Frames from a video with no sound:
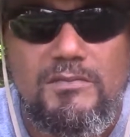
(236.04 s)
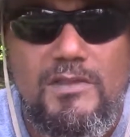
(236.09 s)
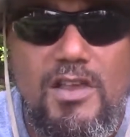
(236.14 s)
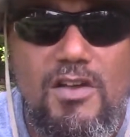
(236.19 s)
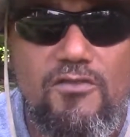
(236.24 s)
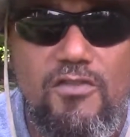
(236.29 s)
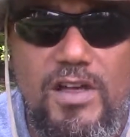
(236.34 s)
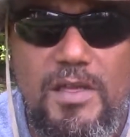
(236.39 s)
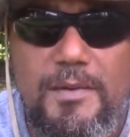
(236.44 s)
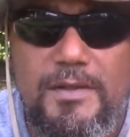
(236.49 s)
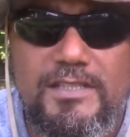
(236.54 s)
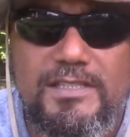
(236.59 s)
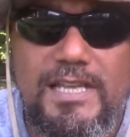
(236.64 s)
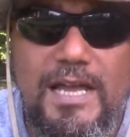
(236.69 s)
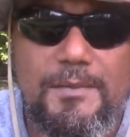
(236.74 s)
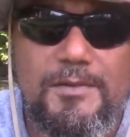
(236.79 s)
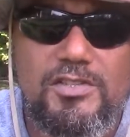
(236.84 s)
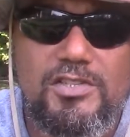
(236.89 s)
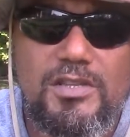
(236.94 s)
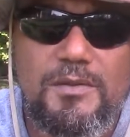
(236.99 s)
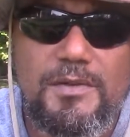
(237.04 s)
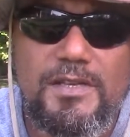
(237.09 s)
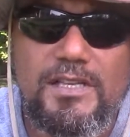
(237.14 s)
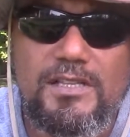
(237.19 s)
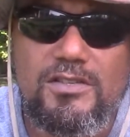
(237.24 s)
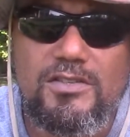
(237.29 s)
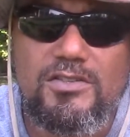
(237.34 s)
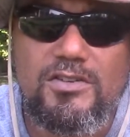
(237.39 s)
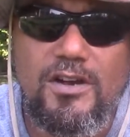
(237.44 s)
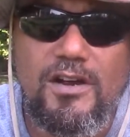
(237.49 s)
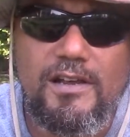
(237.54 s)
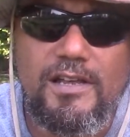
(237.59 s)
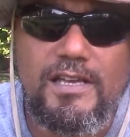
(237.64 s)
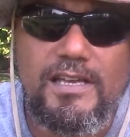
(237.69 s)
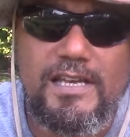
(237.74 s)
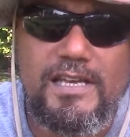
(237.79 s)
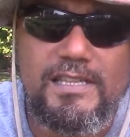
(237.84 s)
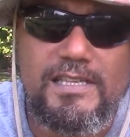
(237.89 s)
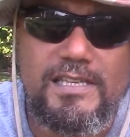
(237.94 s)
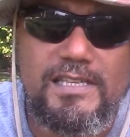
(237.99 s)
right about the time it should have been hitting the target.
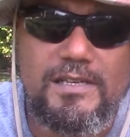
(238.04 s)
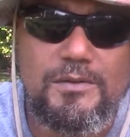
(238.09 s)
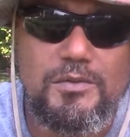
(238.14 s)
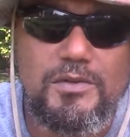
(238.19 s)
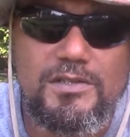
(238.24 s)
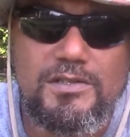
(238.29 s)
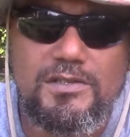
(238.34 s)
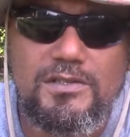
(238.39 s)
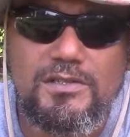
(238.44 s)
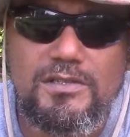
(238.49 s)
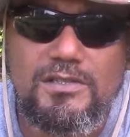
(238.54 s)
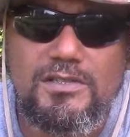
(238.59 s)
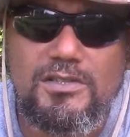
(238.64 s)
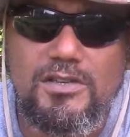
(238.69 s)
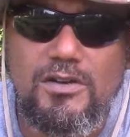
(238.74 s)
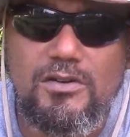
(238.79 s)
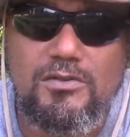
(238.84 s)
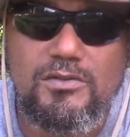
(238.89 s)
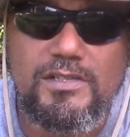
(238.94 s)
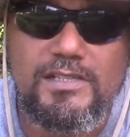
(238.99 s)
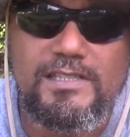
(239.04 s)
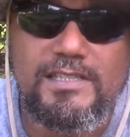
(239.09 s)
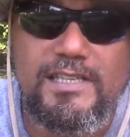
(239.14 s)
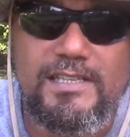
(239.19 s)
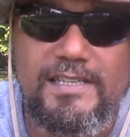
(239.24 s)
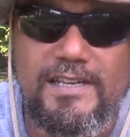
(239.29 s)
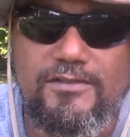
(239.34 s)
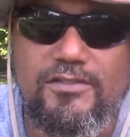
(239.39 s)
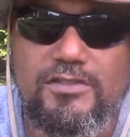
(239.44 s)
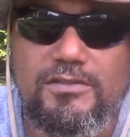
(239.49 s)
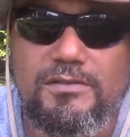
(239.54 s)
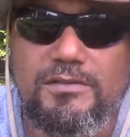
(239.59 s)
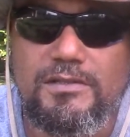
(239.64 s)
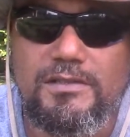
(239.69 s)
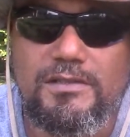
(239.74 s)
And then it was, you know, it never,